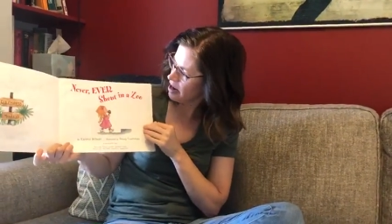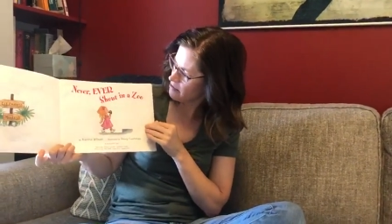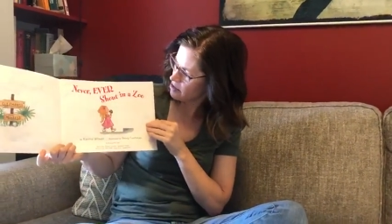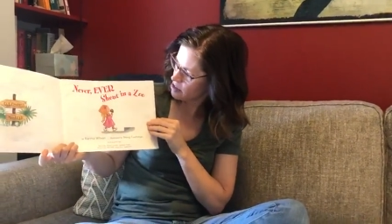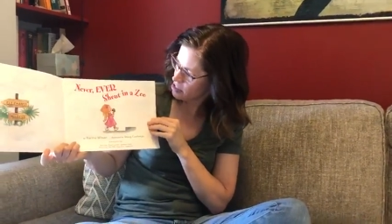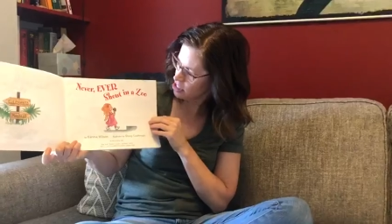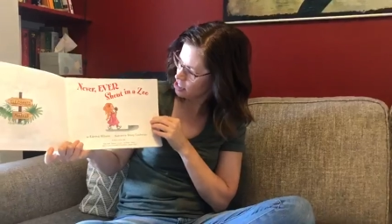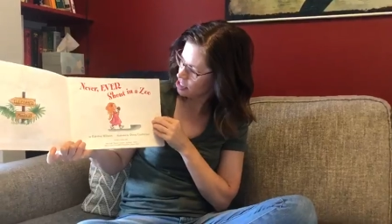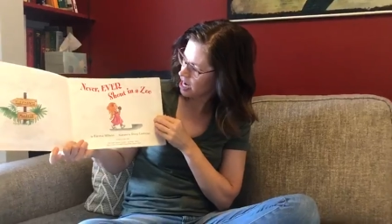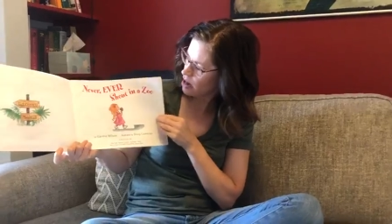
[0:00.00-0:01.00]
Ever
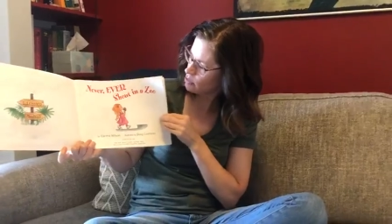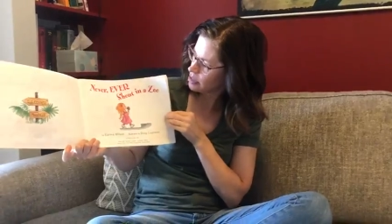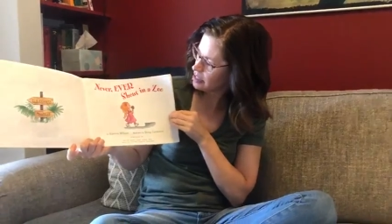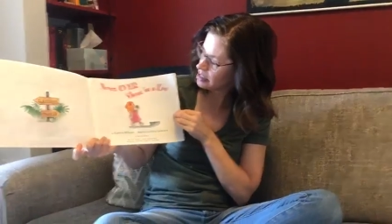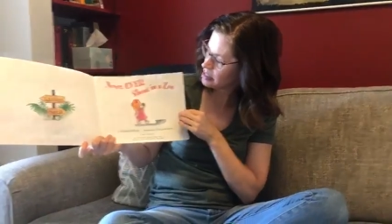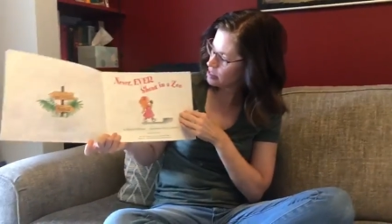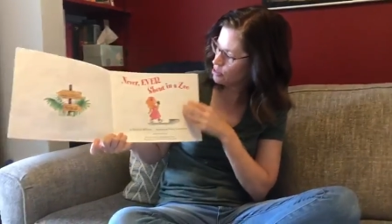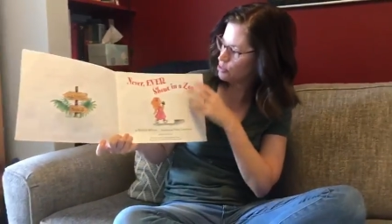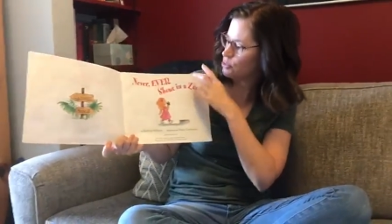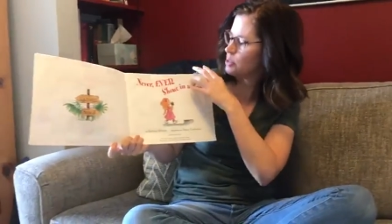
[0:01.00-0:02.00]
Shout in a
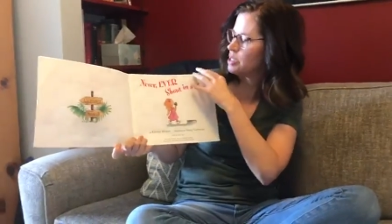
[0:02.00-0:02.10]
Zoo.